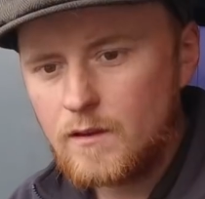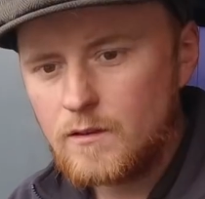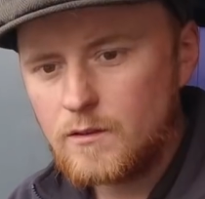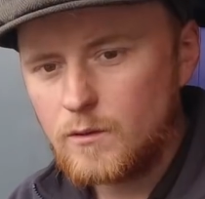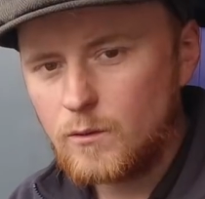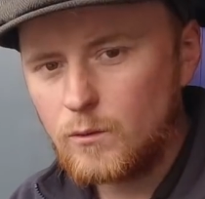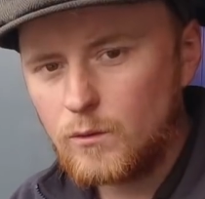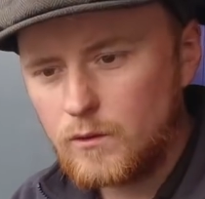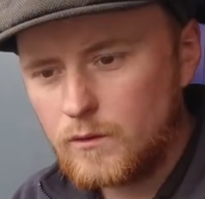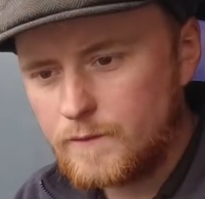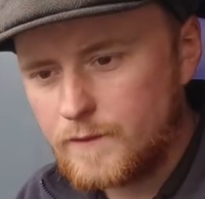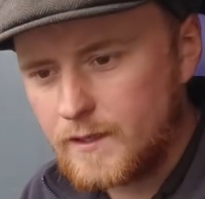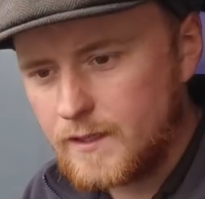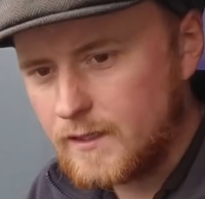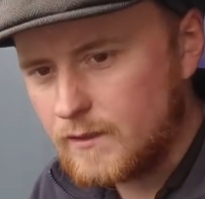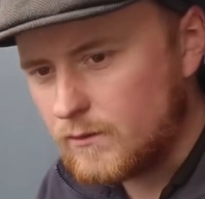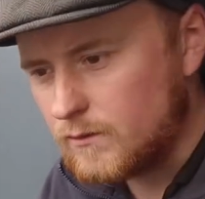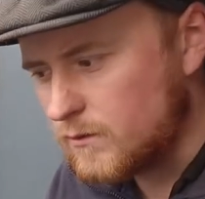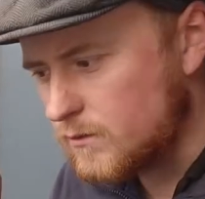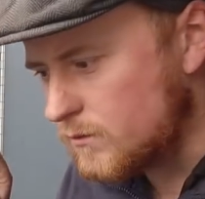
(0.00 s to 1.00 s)
So all of the
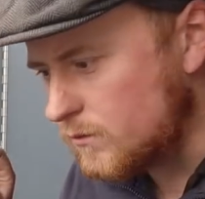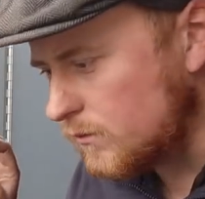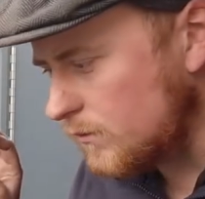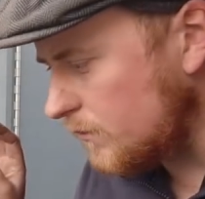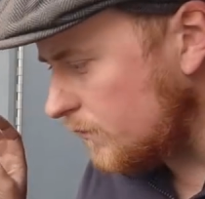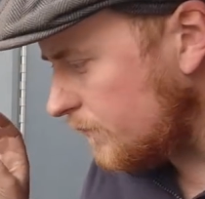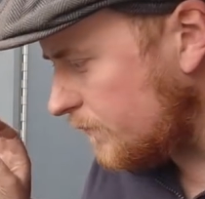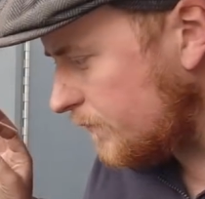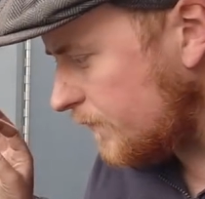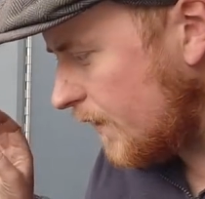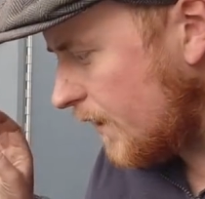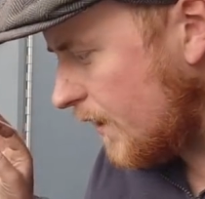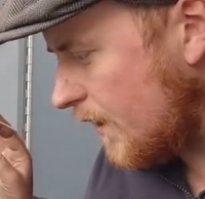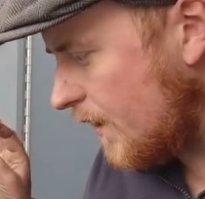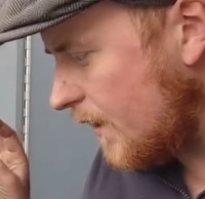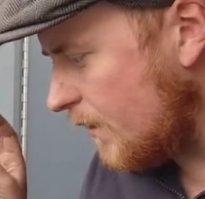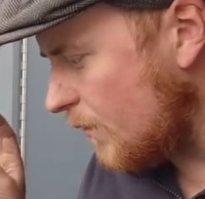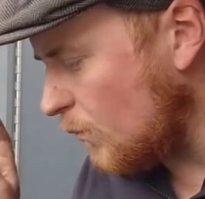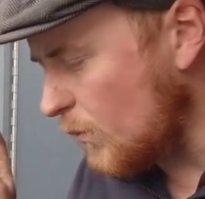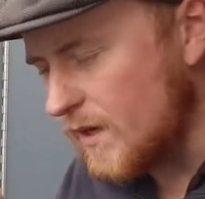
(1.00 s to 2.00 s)
little sort of
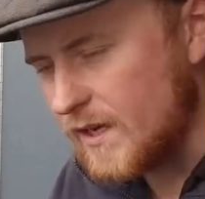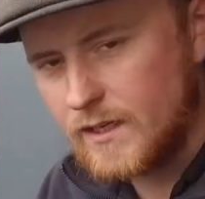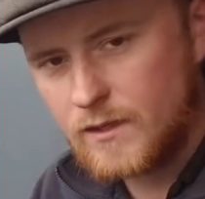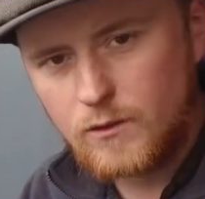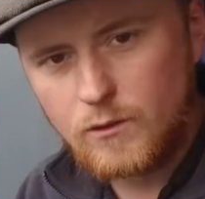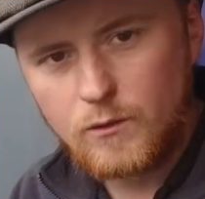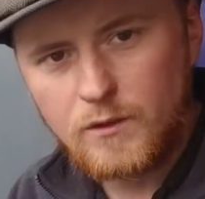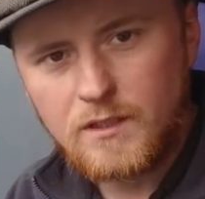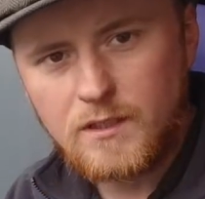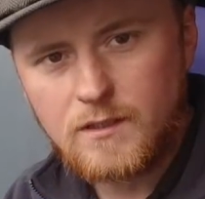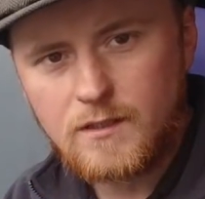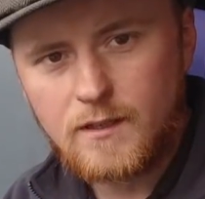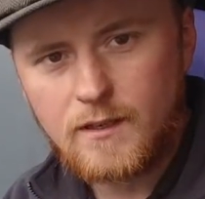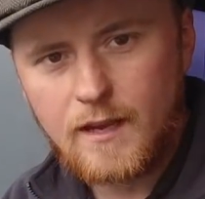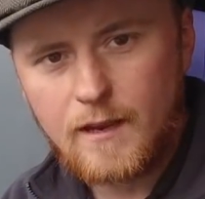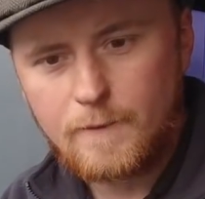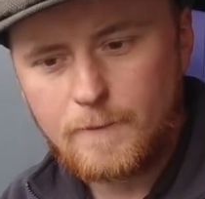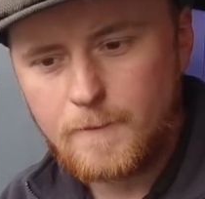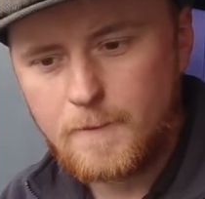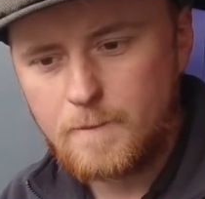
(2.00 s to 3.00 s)
weird noises I
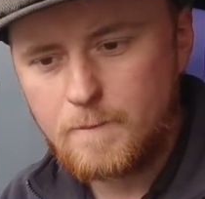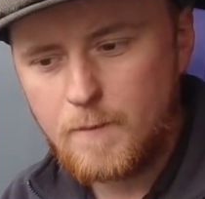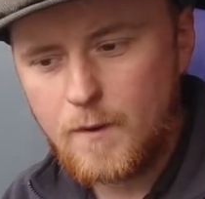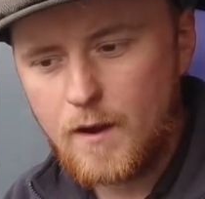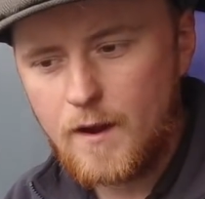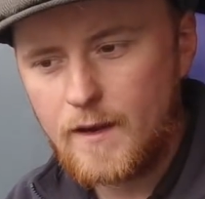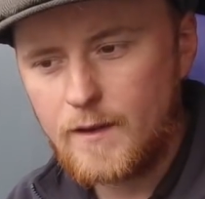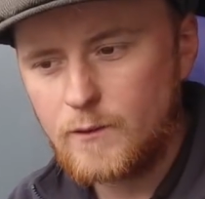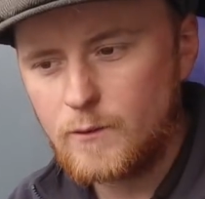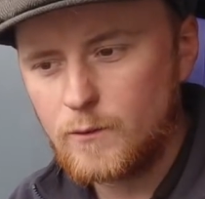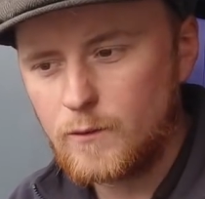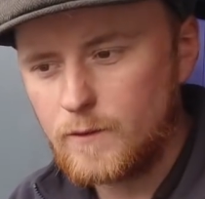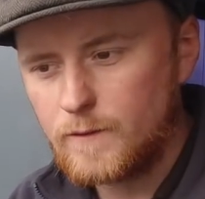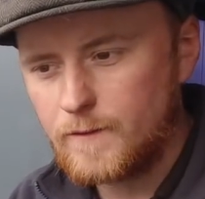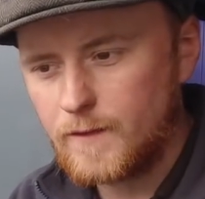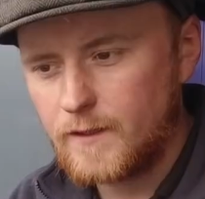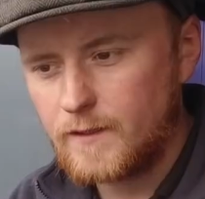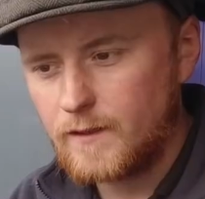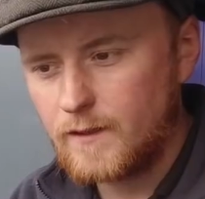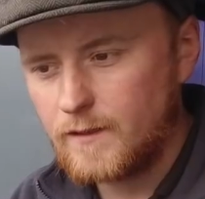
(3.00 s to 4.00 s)
get from mine, or
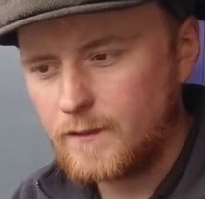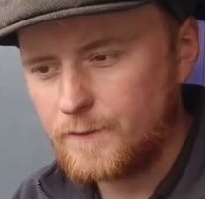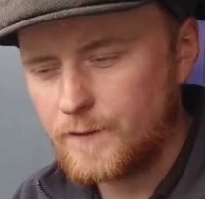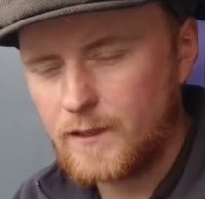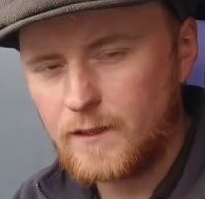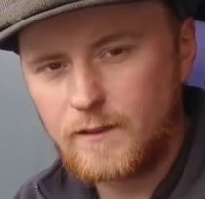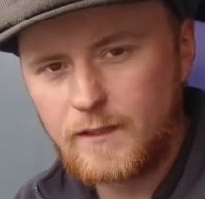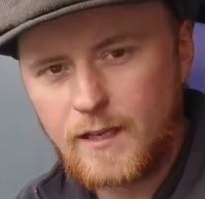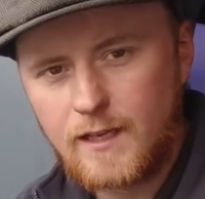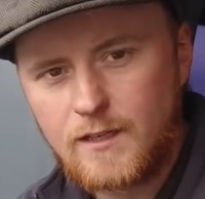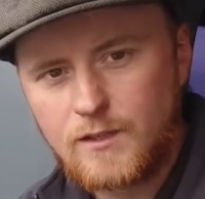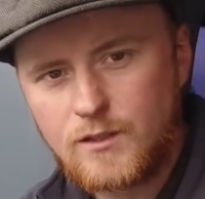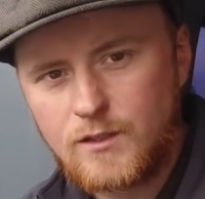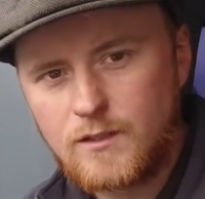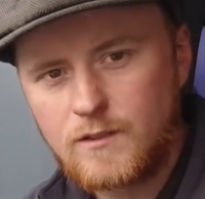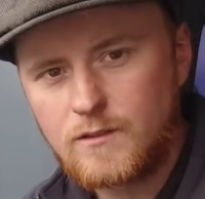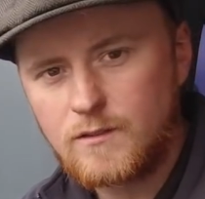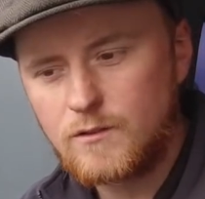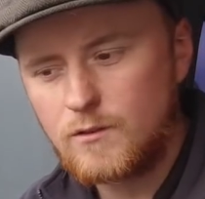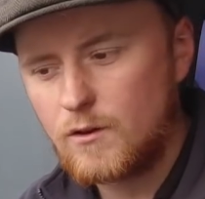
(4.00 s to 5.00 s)
if I feel the
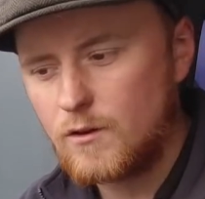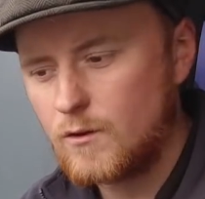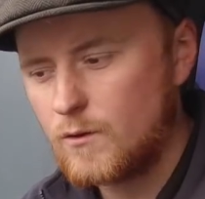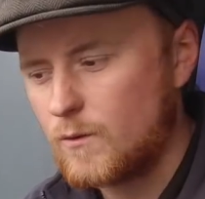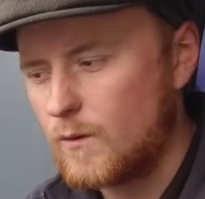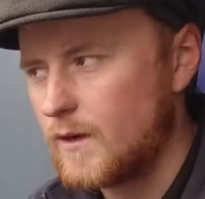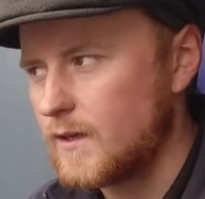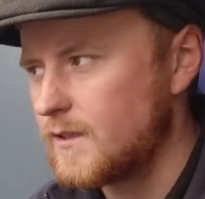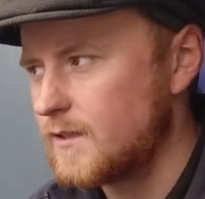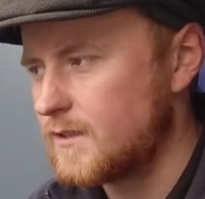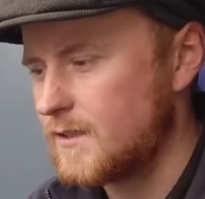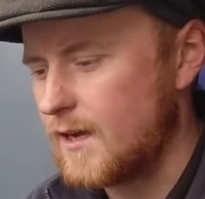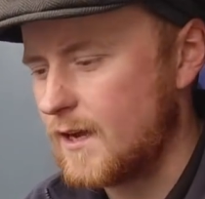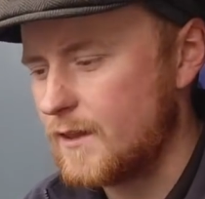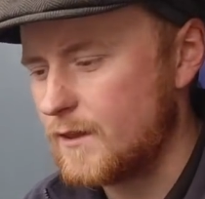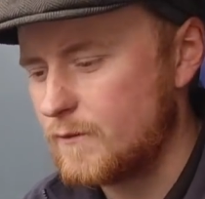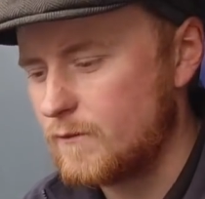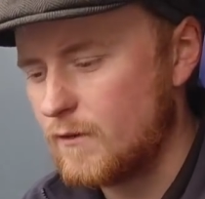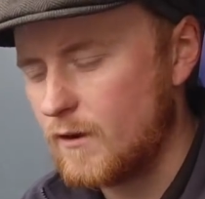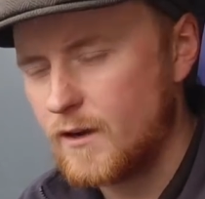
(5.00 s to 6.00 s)
engine's not quite sat
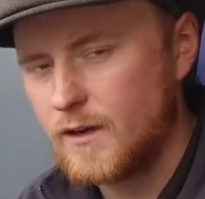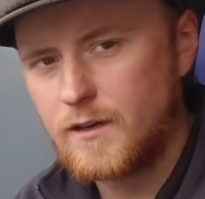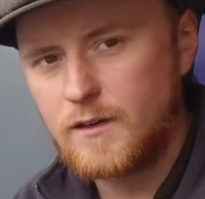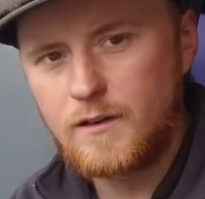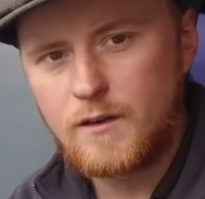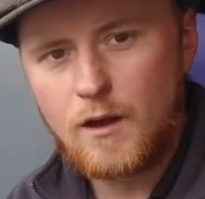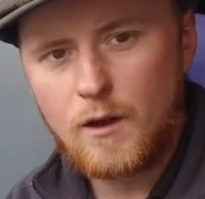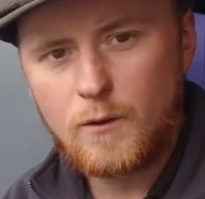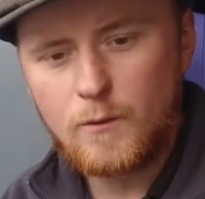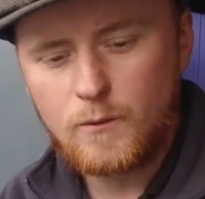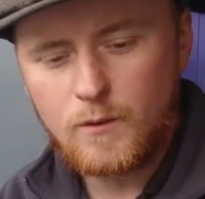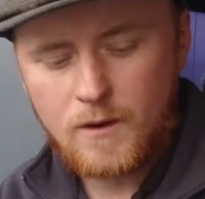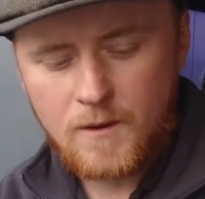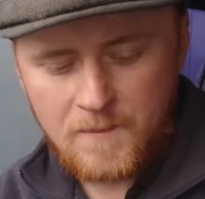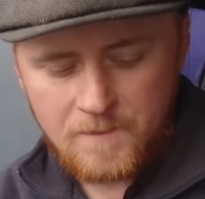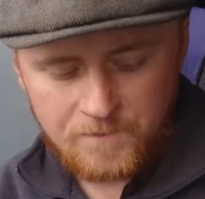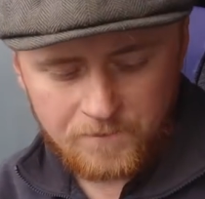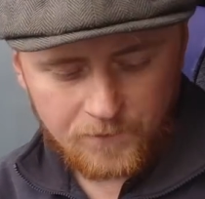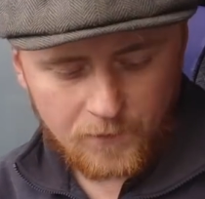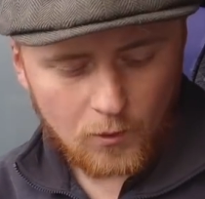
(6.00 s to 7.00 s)
at the right note,
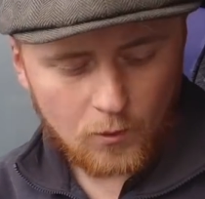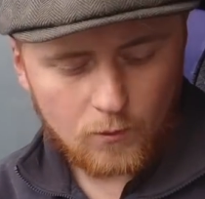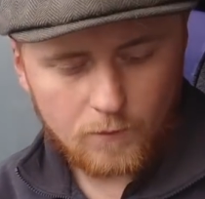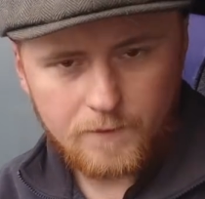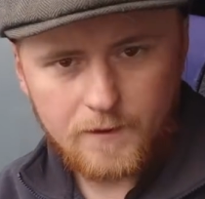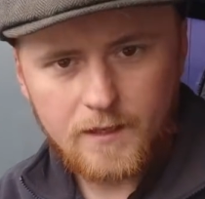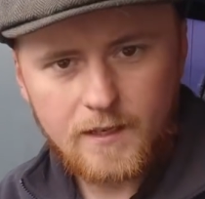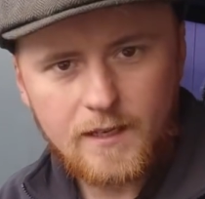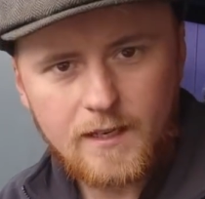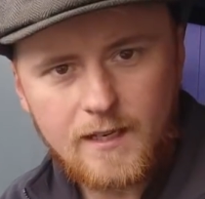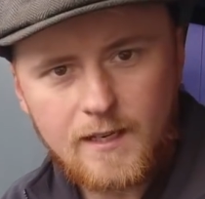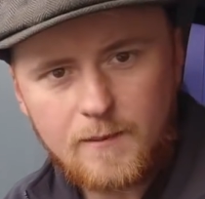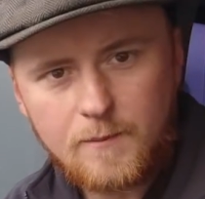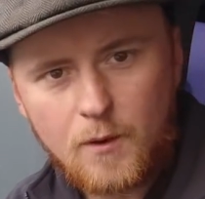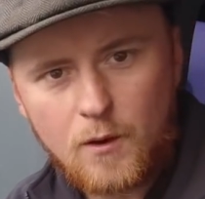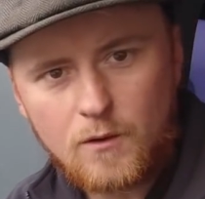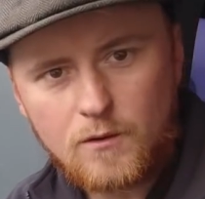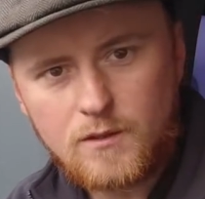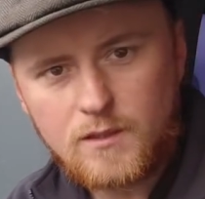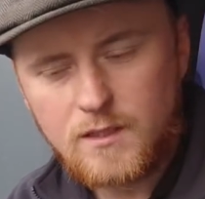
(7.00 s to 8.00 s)
or if the
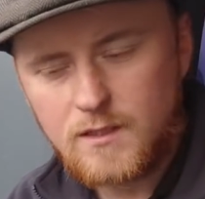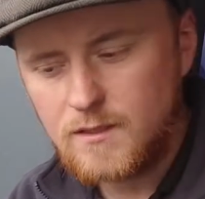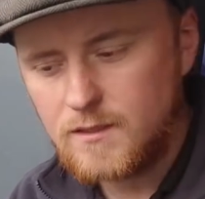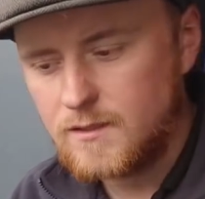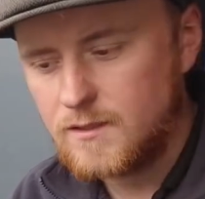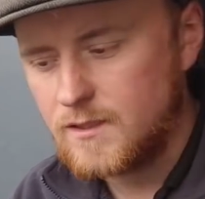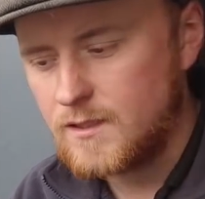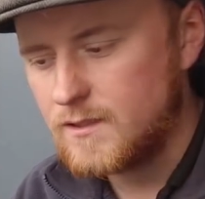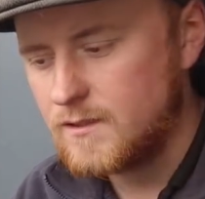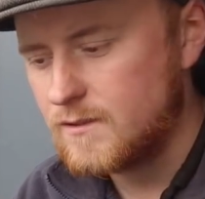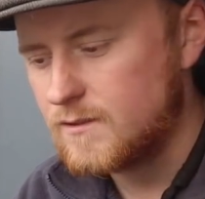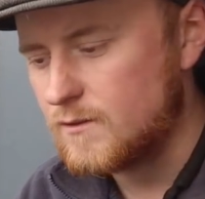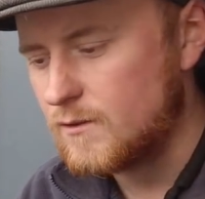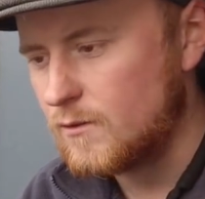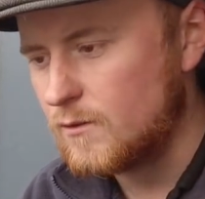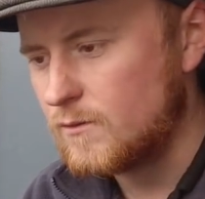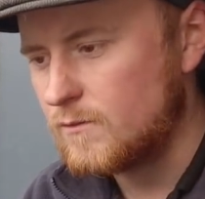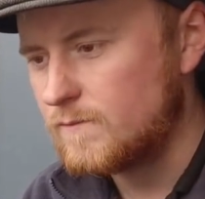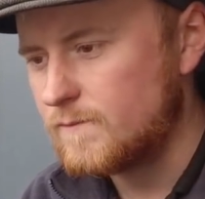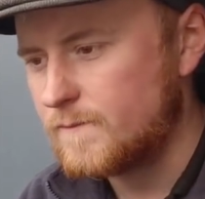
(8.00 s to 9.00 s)
gearbox is
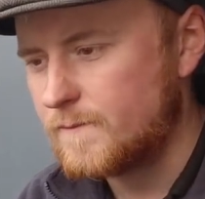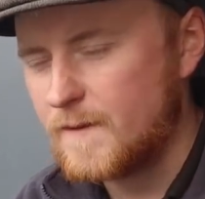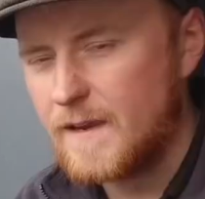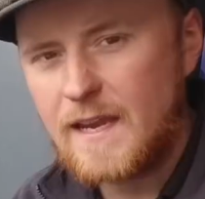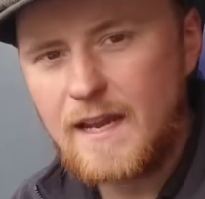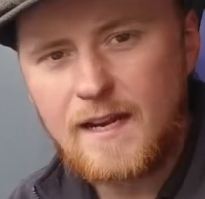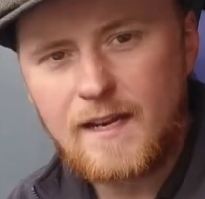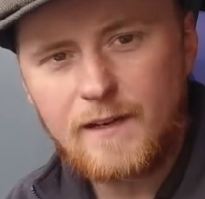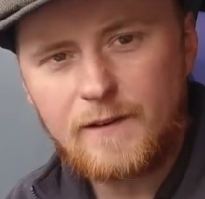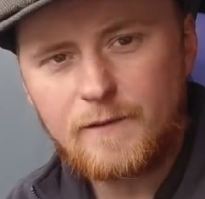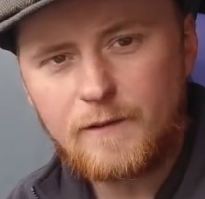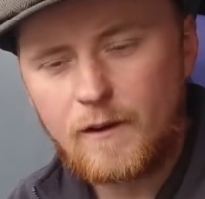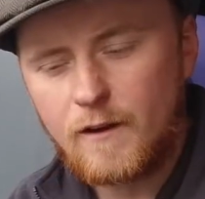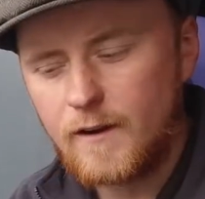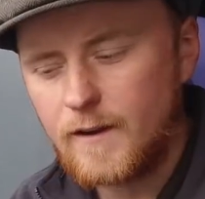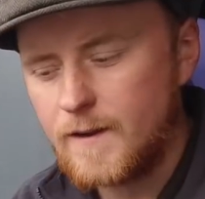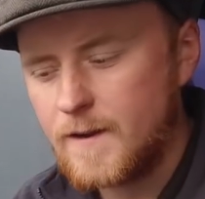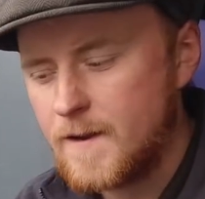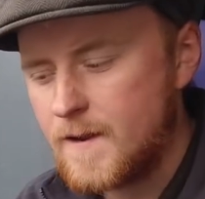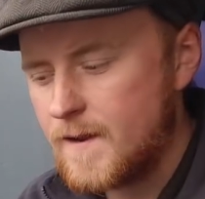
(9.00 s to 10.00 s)
not feeling
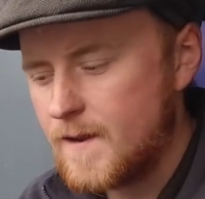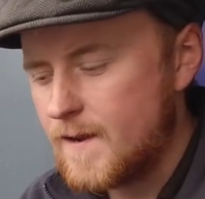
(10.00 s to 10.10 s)
right,